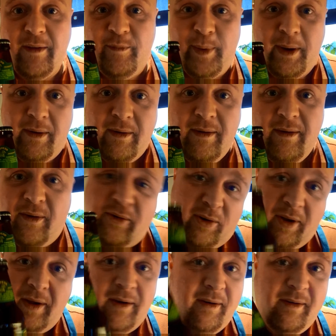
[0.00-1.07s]
of beer or
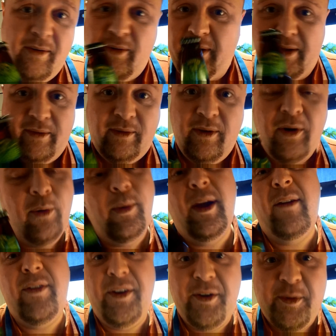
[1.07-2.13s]
lager or ale or
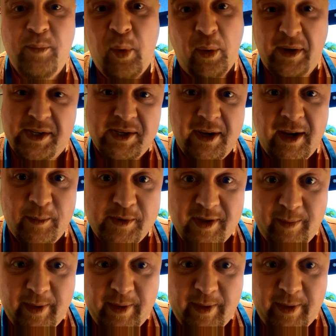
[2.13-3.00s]
whatever your poison happens to